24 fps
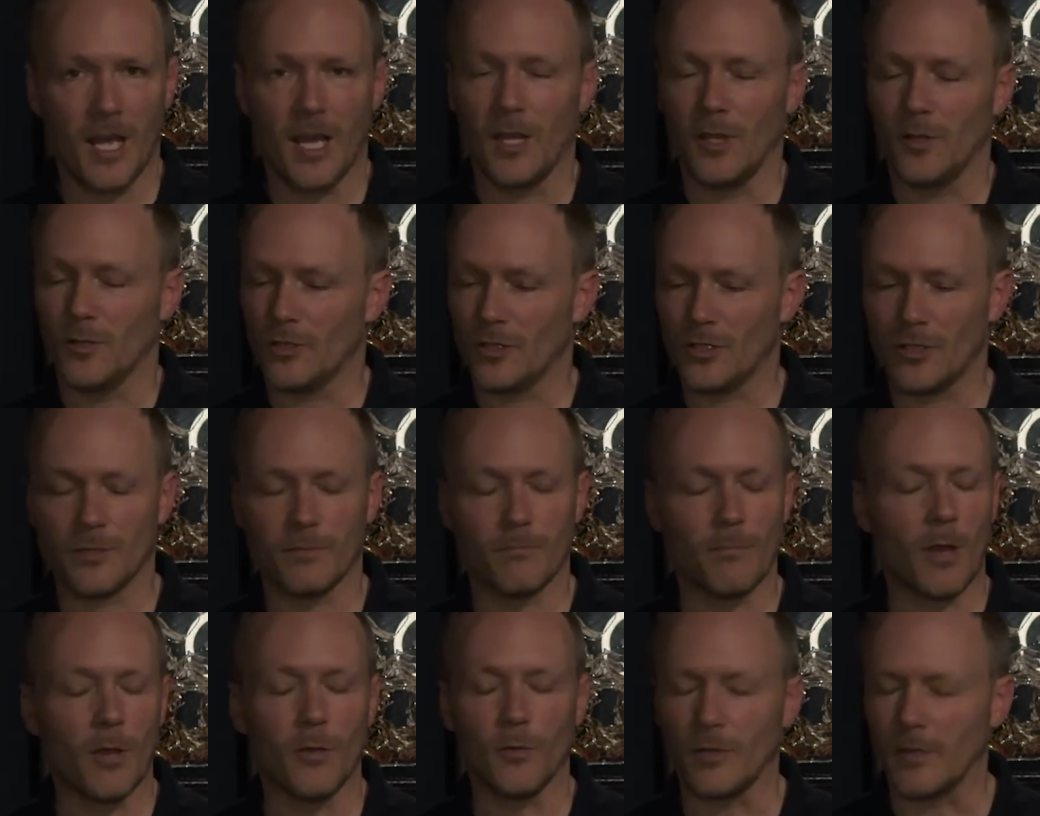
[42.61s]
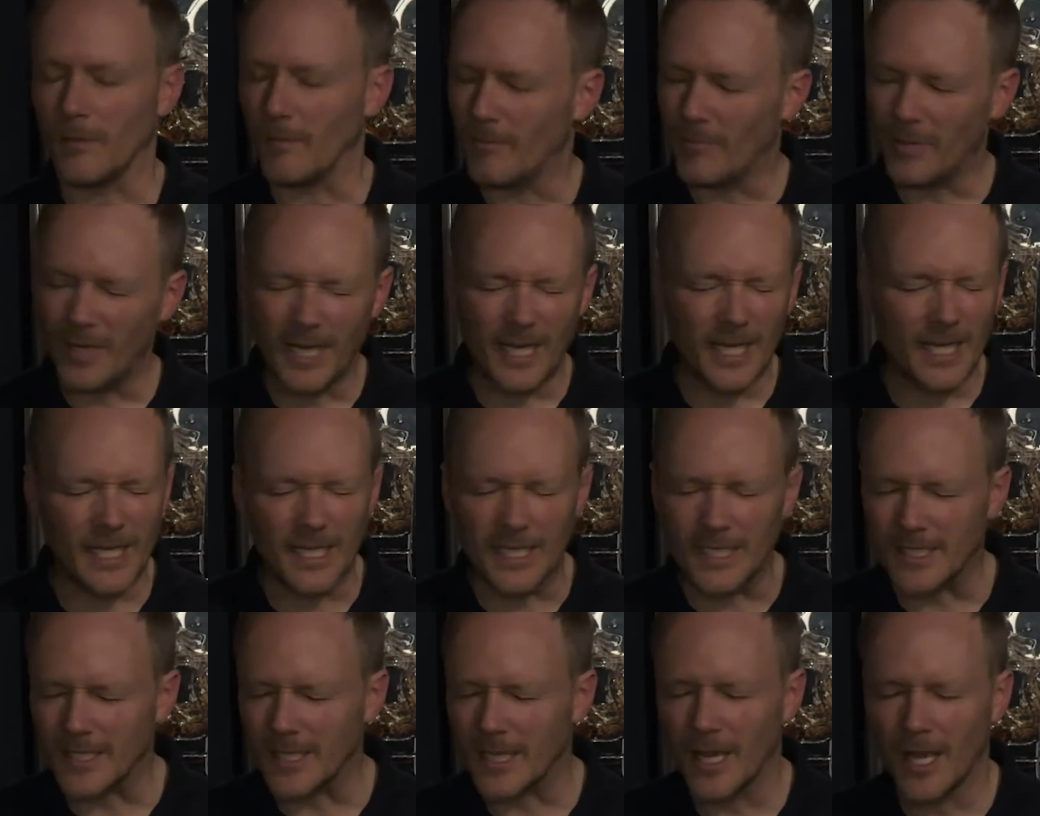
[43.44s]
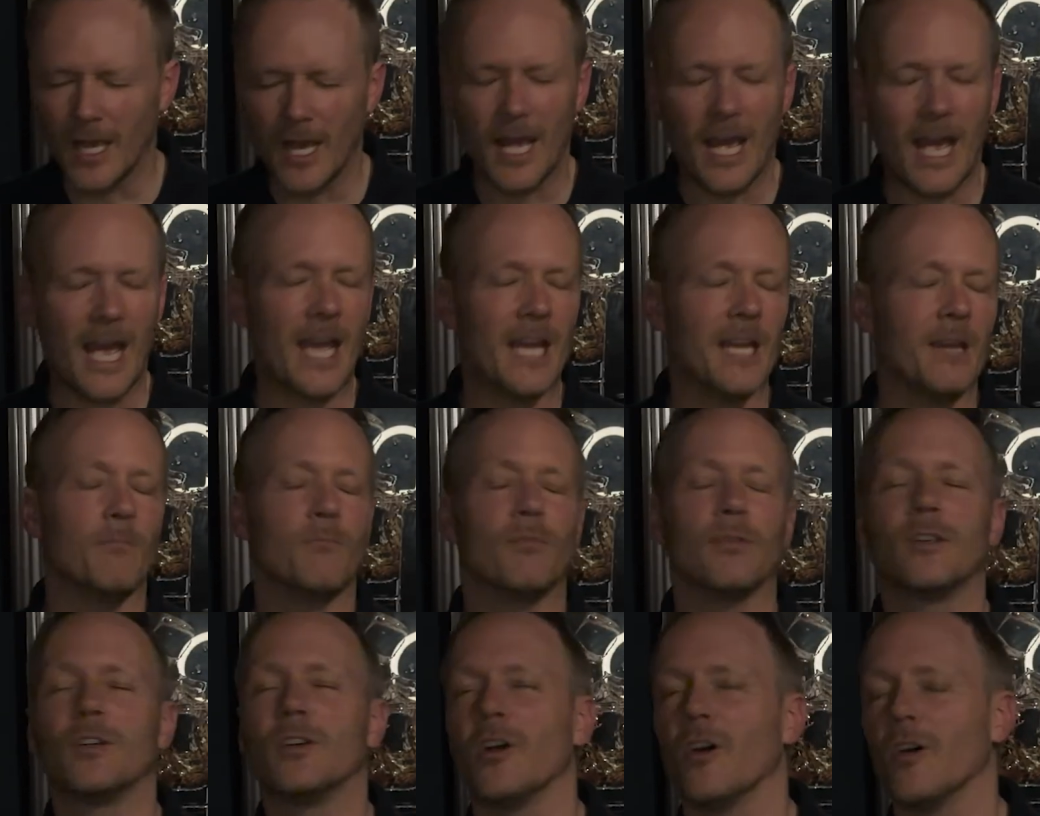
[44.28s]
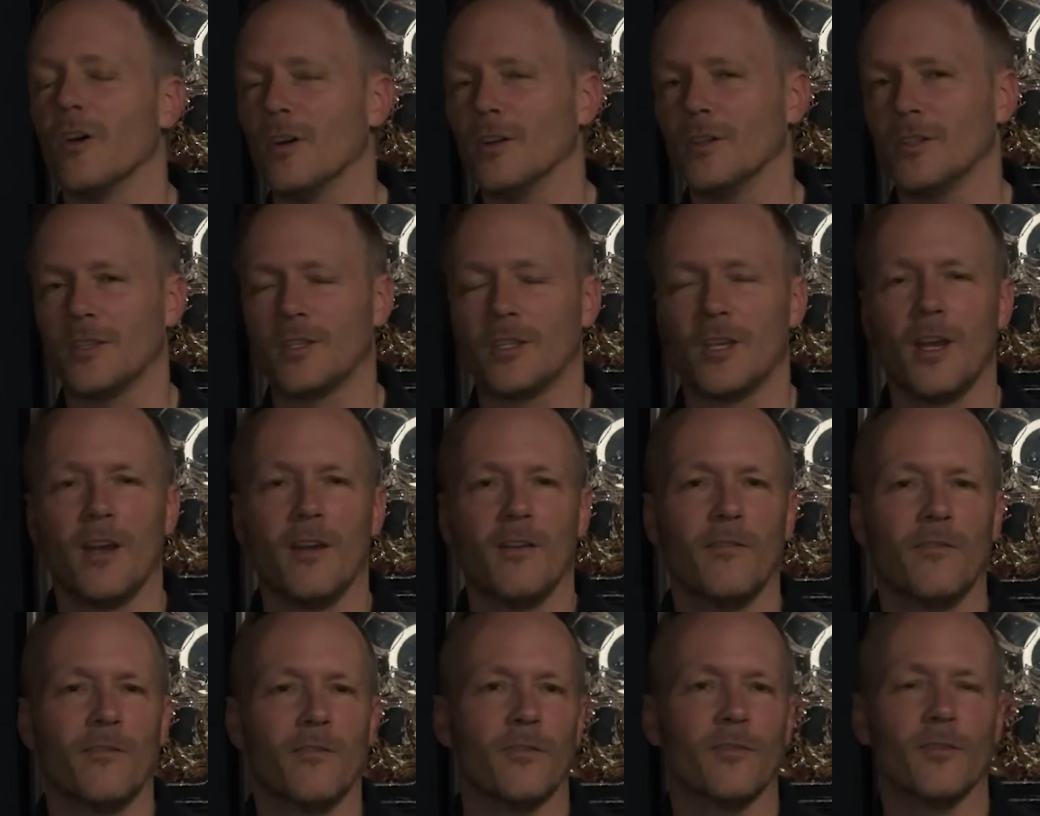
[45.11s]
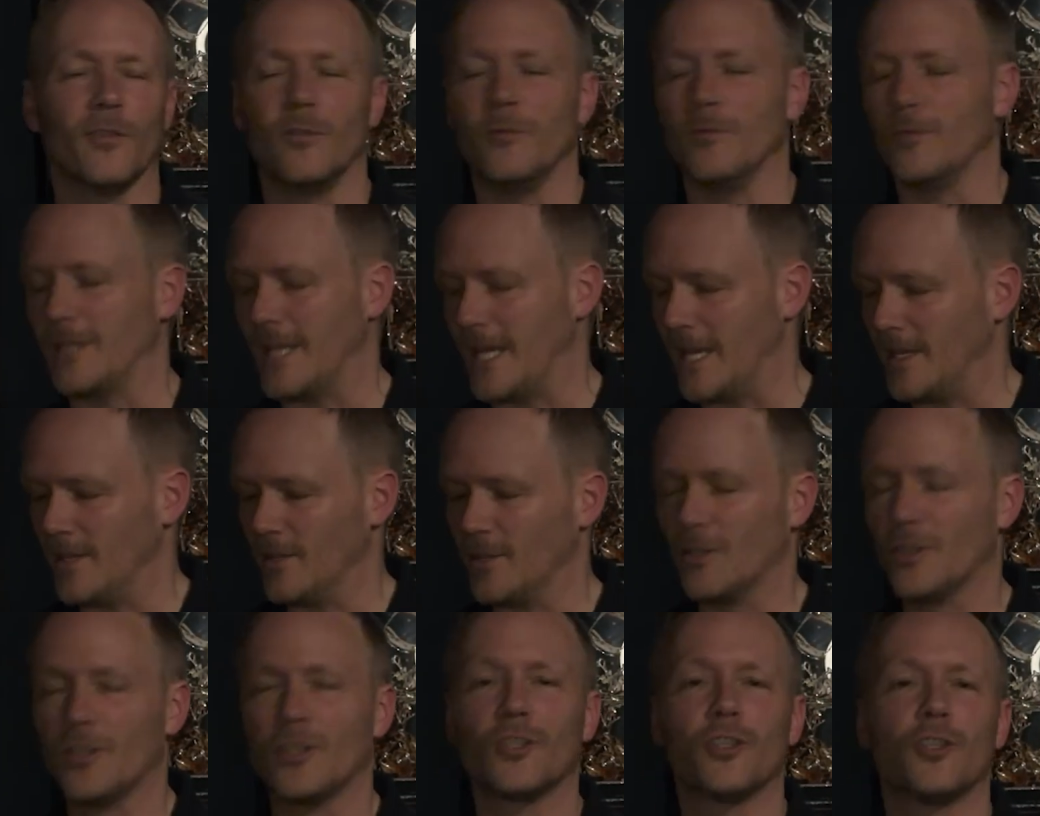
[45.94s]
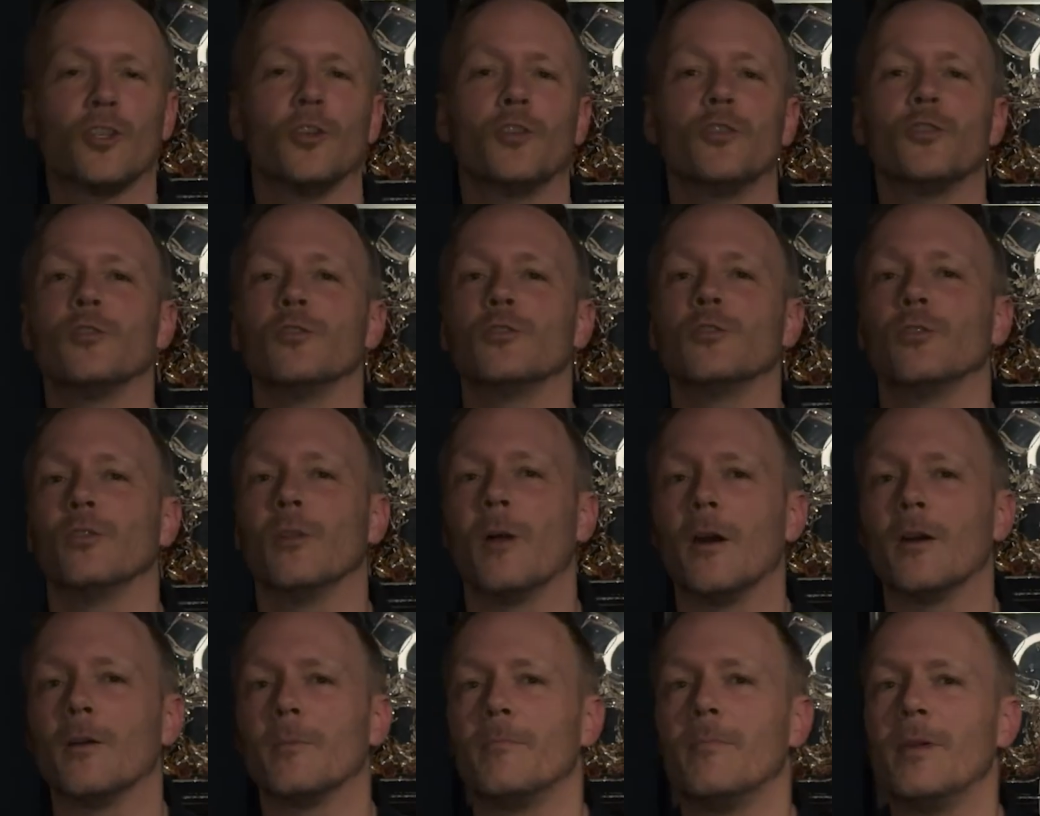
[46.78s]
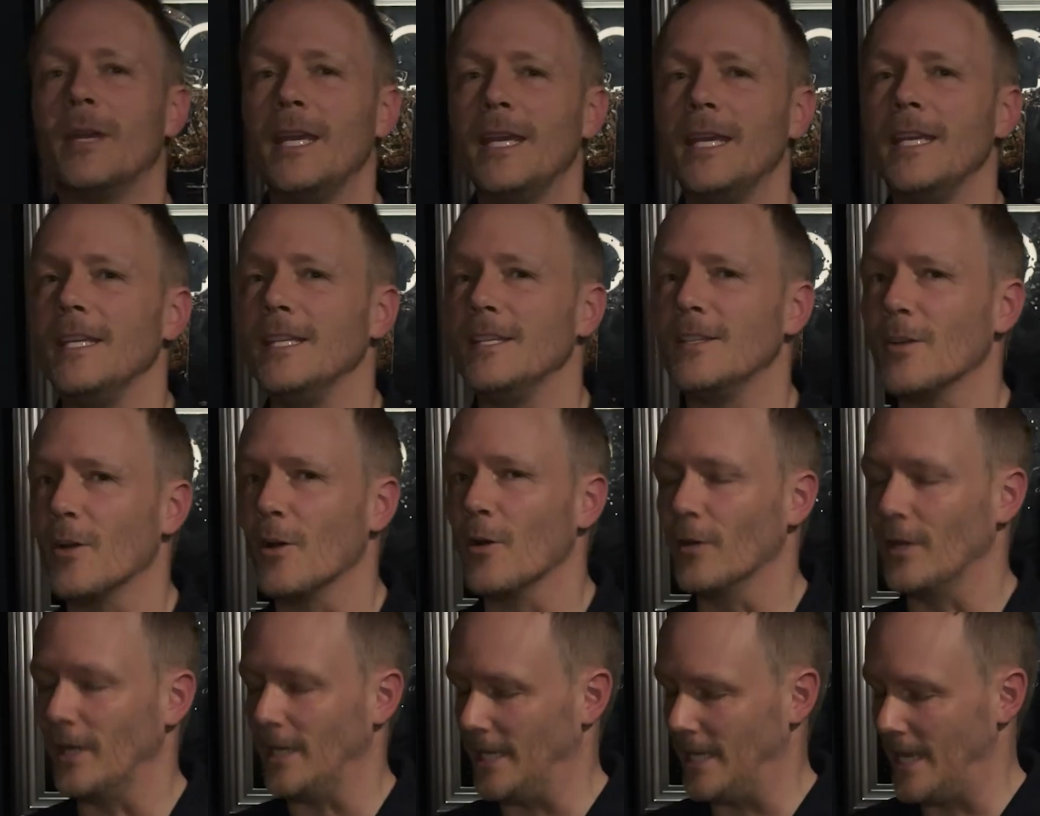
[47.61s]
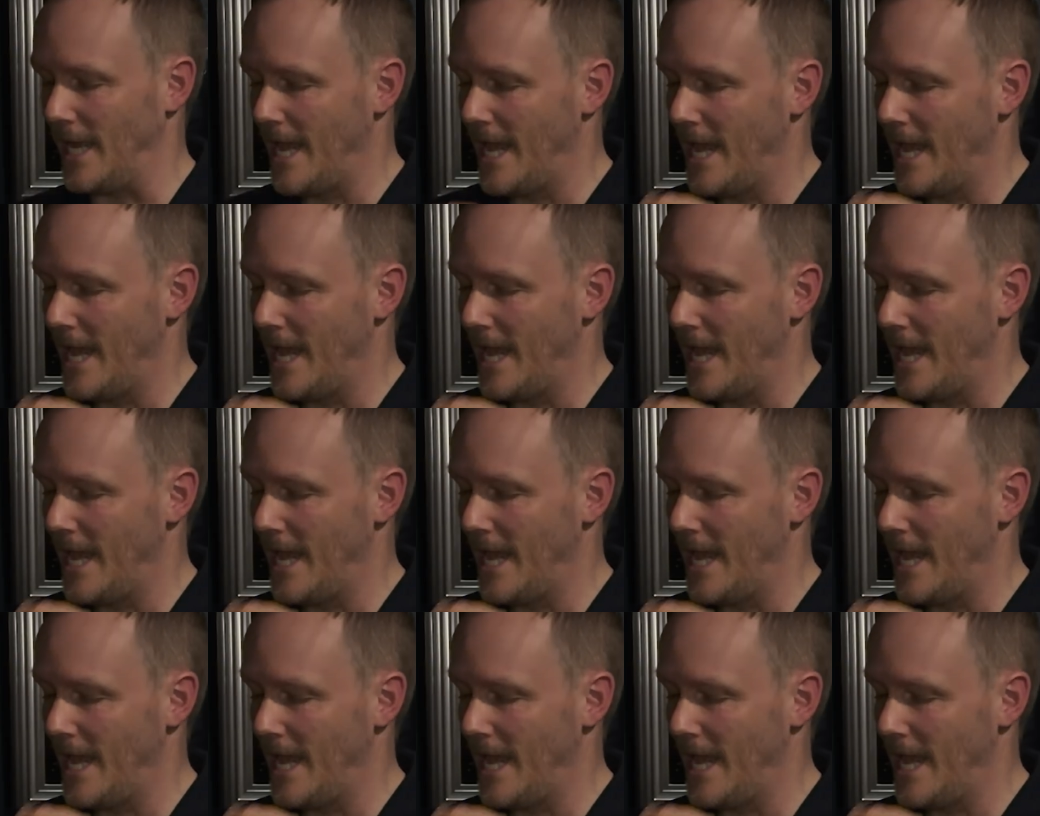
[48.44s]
smoke, peat, apricots, fruit, subtle peat on it.